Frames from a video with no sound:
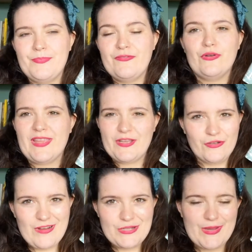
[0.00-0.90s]
before they
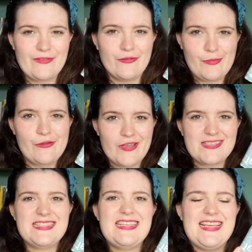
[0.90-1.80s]
could graduate from
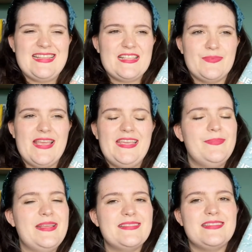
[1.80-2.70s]
university, and that's where
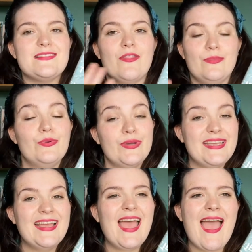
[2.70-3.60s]
he meets this other
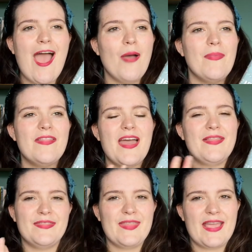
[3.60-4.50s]
boy
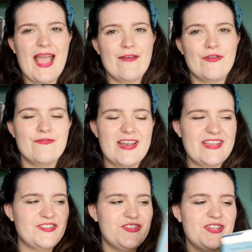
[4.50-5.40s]
that they have a
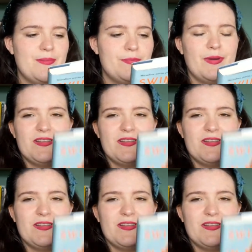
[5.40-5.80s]
relationship,